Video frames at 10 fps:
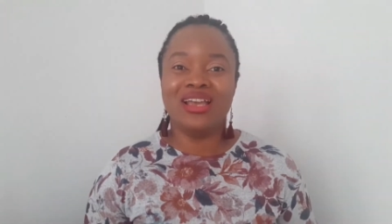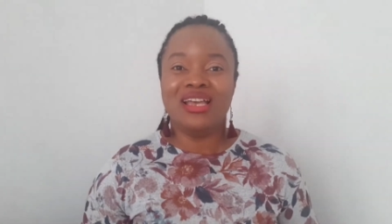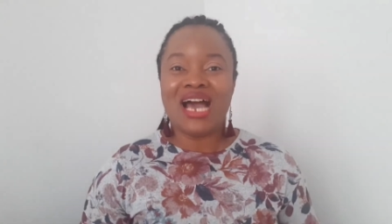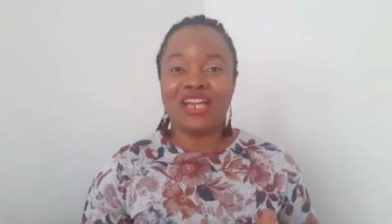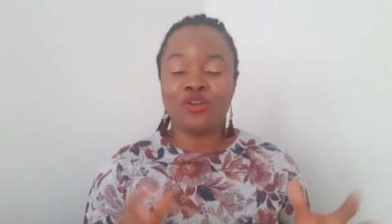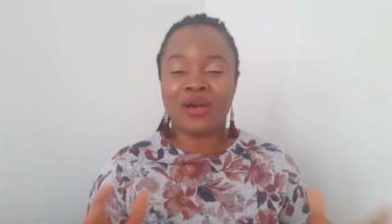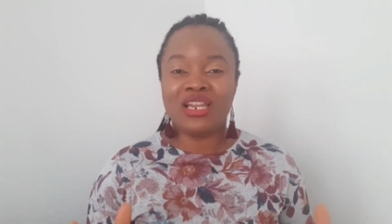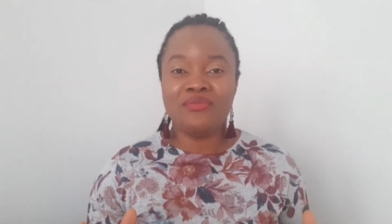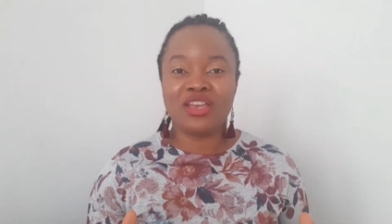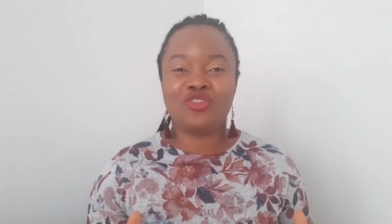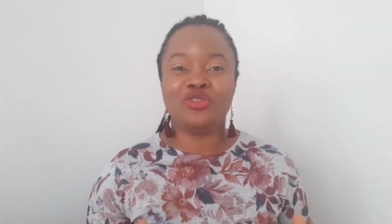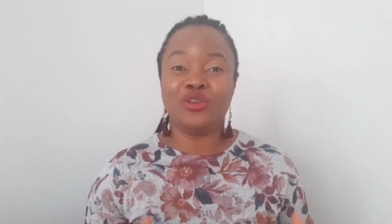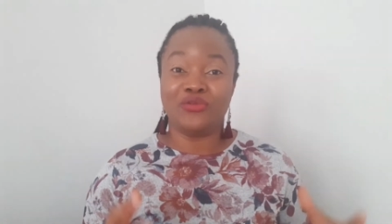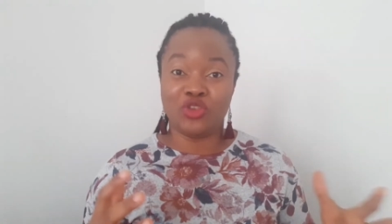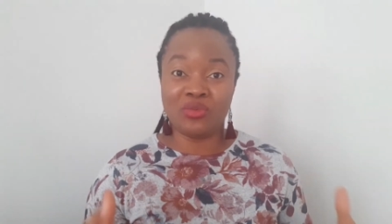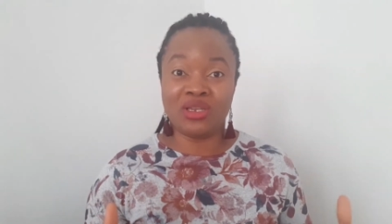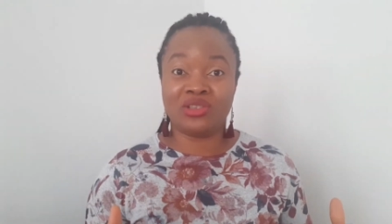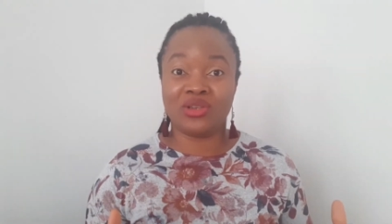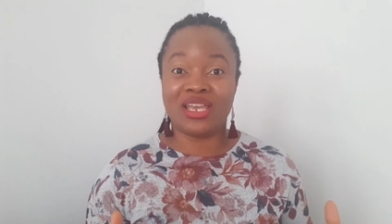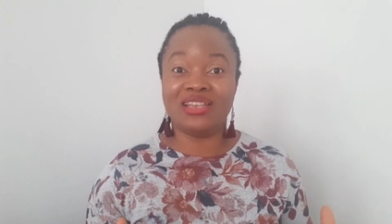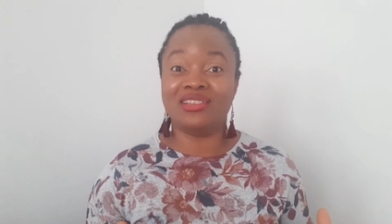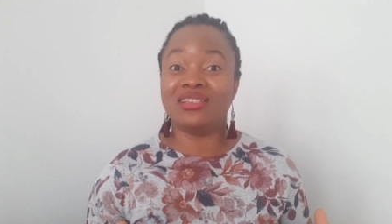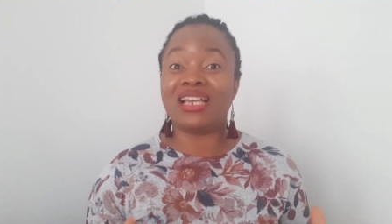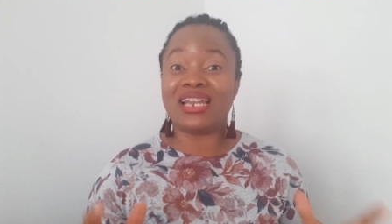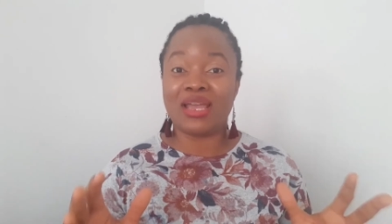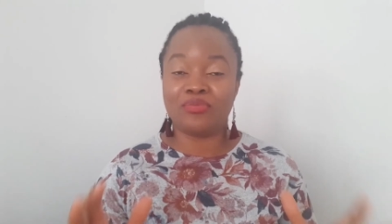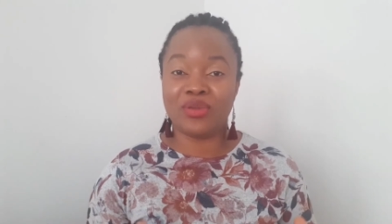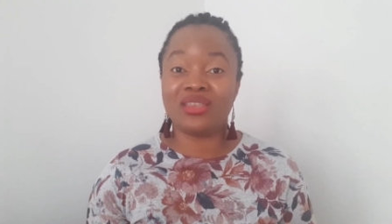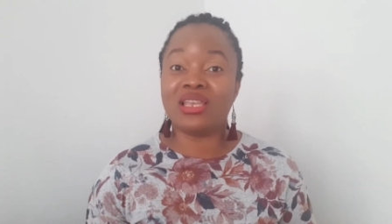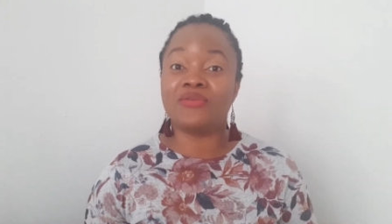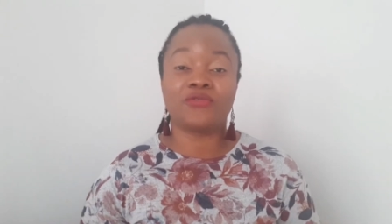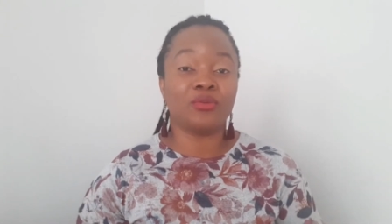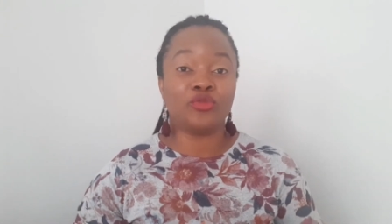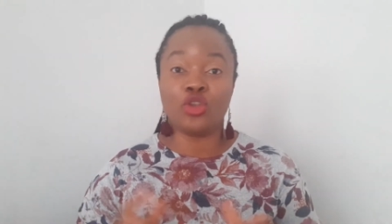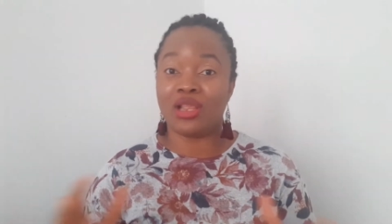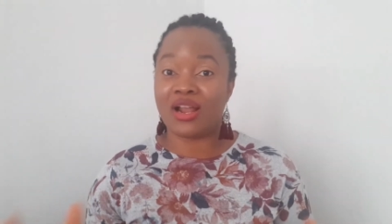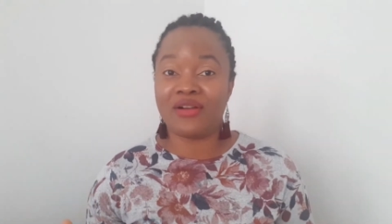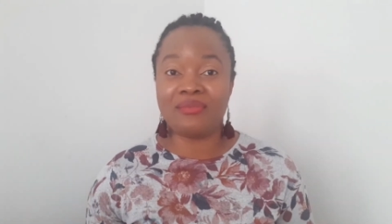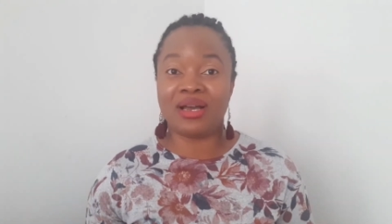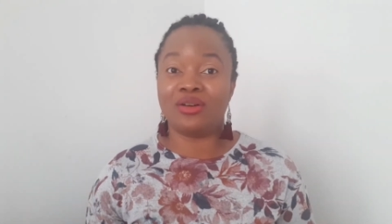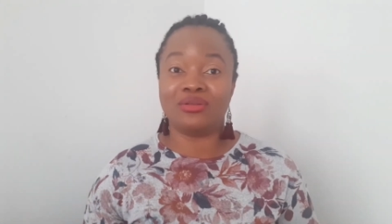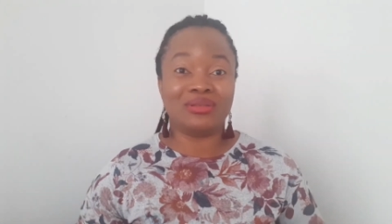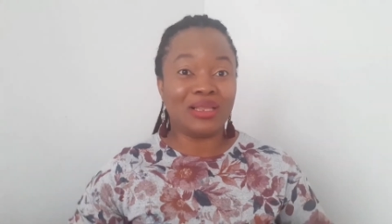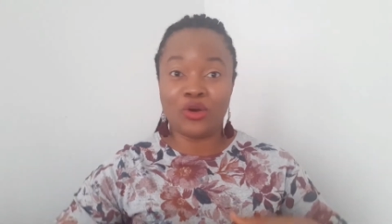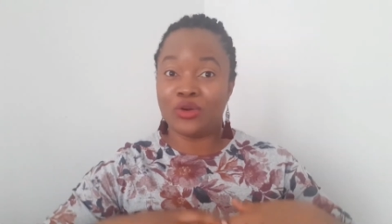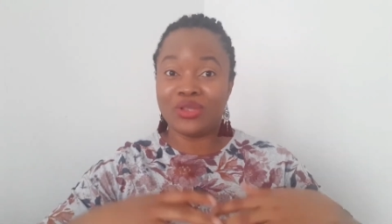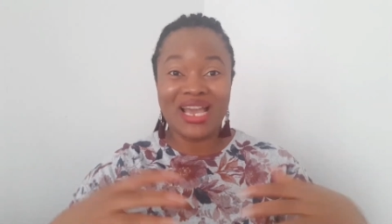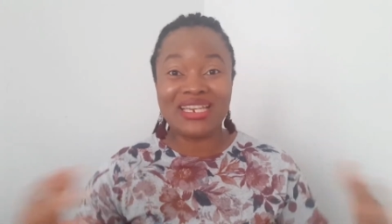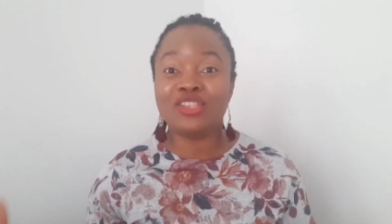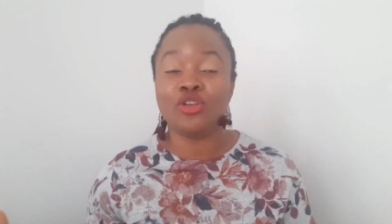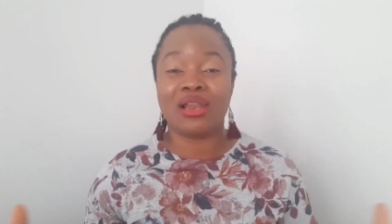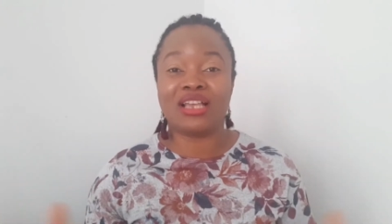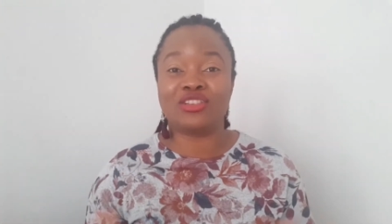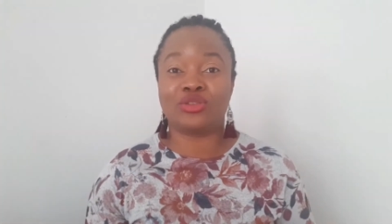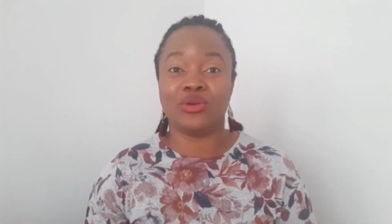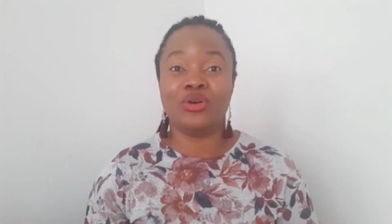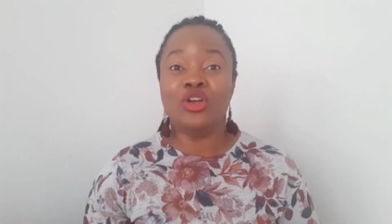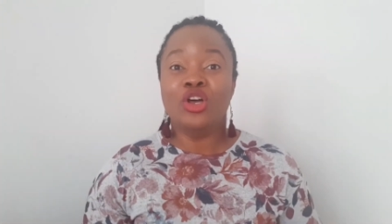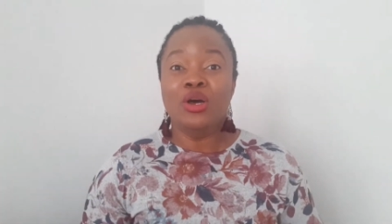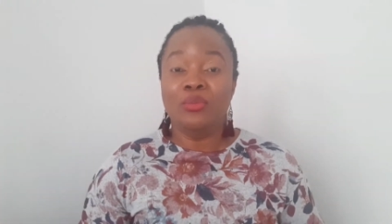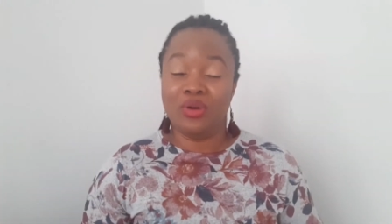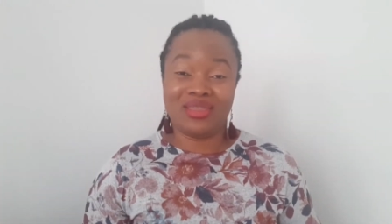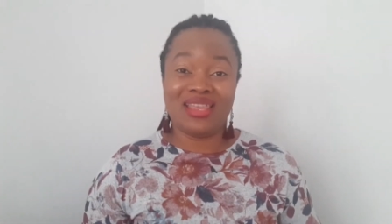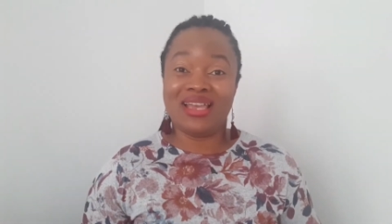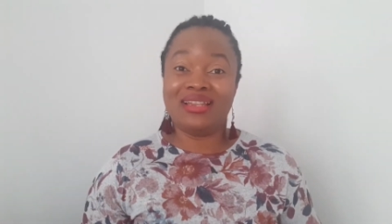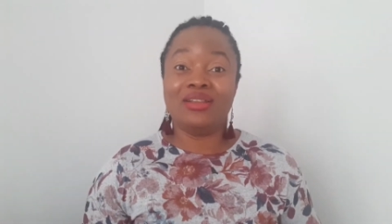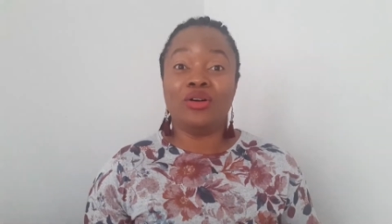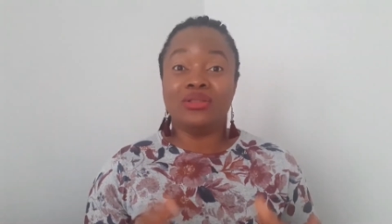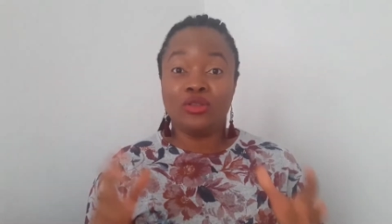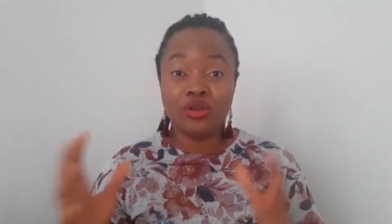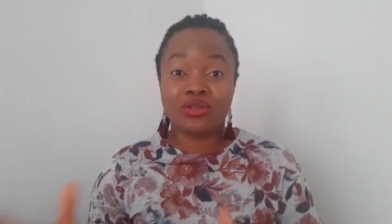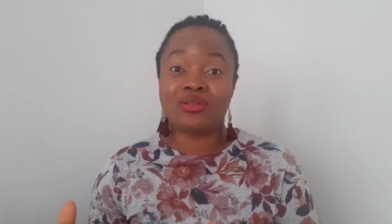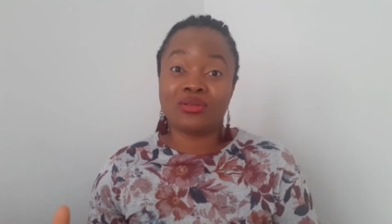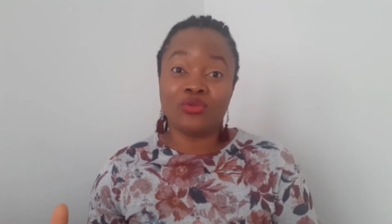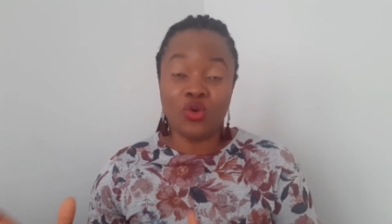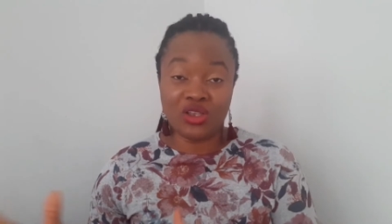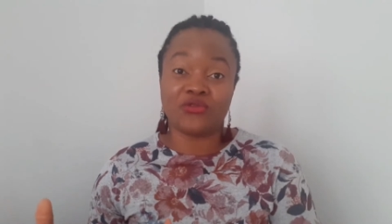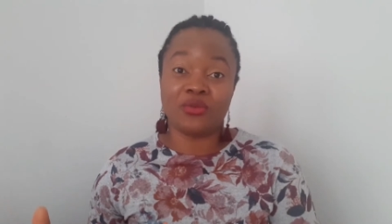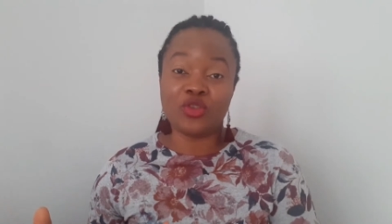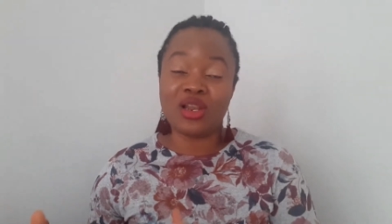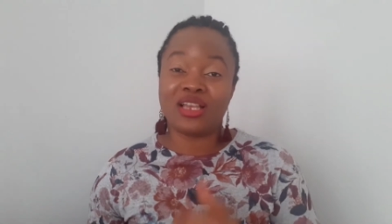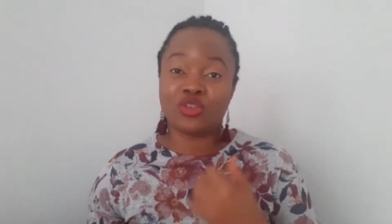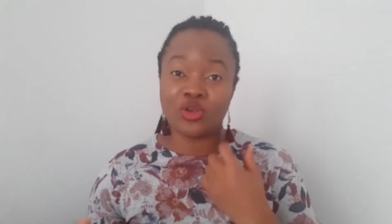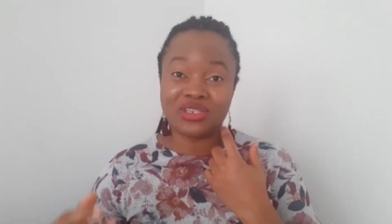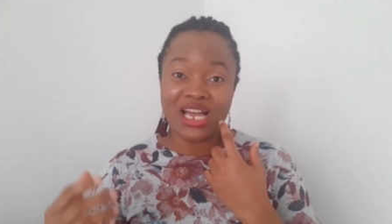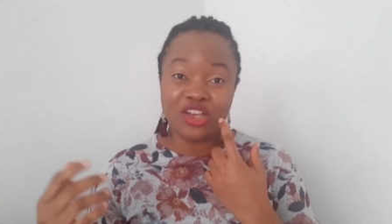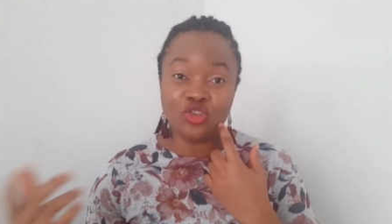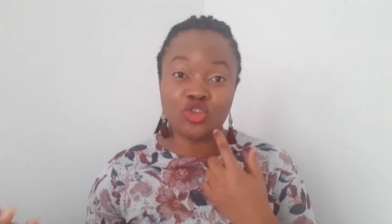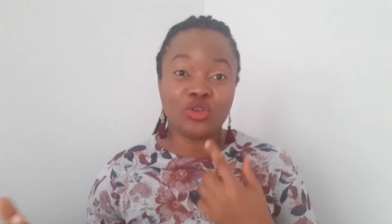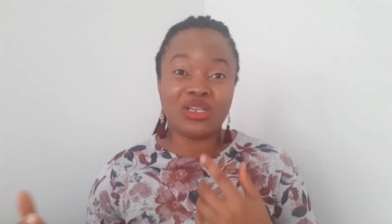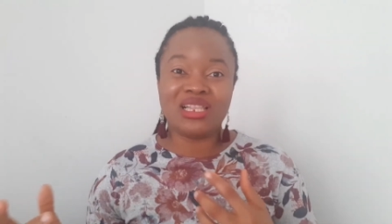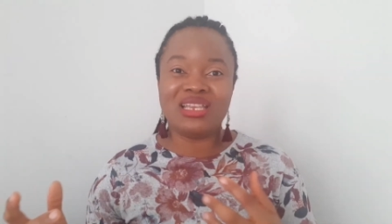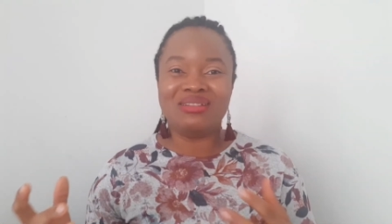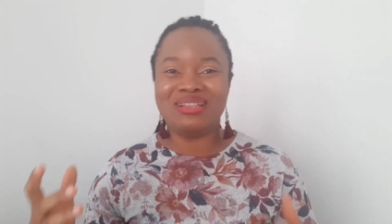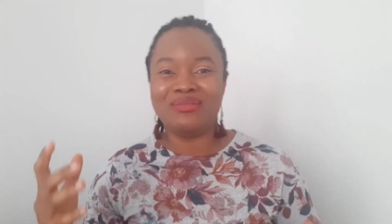I normally make use of tomato cages, and I pick them from Dollarama or any dollar store. But then those ones from dollar stores are usually